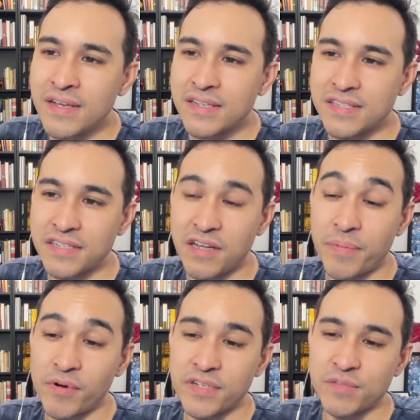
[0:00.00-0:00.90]
Still,
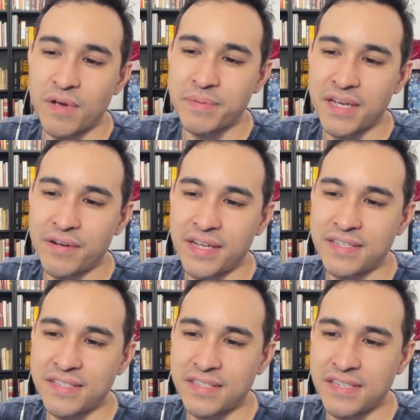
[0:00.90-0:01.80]
opponent swaps out
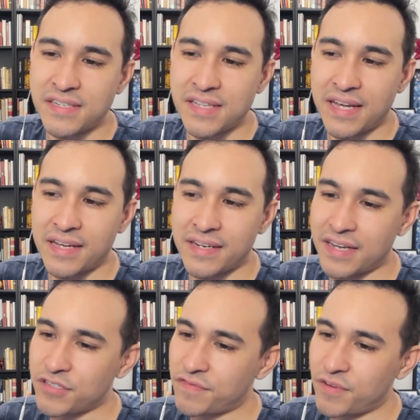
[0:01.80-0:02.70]
into Seal, and
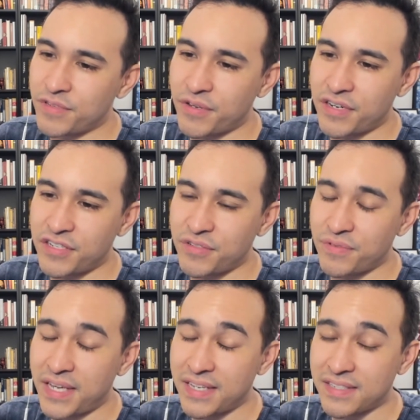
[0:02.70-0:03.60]
Azure Foe is going to do
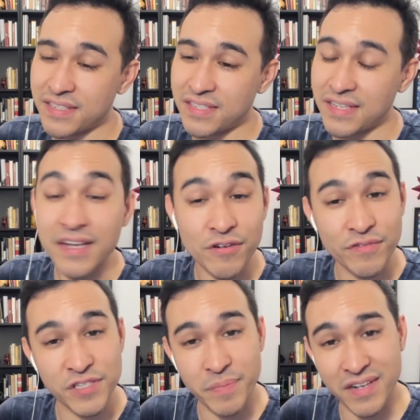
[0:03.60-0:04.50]
his standard
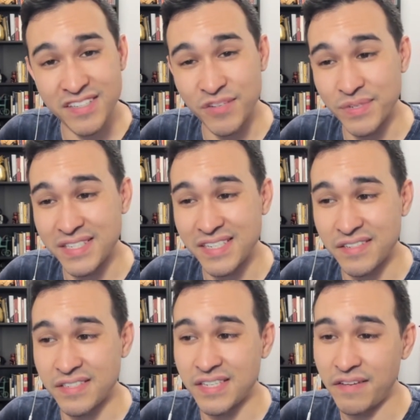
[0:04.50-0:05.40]
response to a Seal
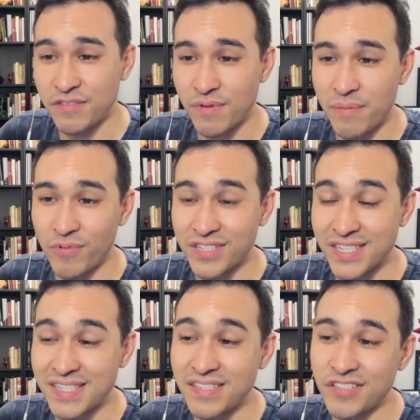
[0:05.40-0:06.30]
safe swap, which
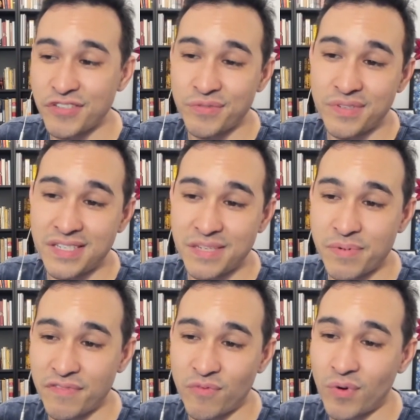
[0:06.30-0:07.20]
is to
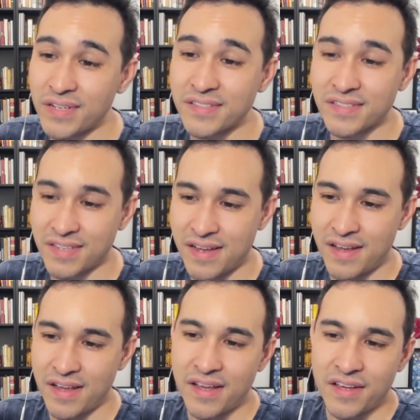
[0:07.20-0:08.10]
debuff once
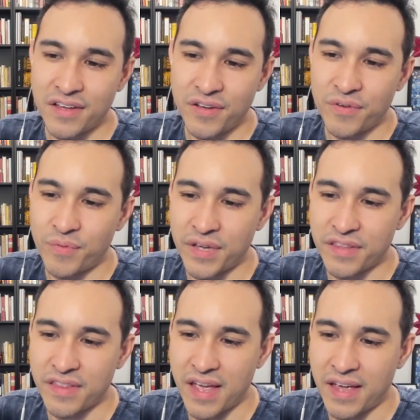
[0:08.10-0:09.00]

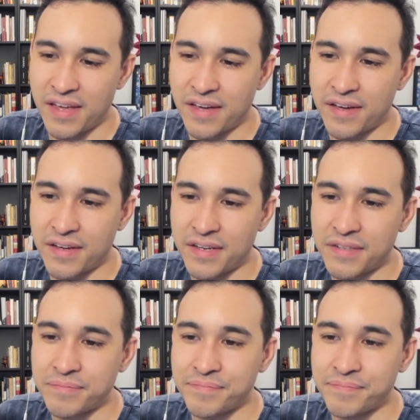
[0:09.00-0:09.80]
with a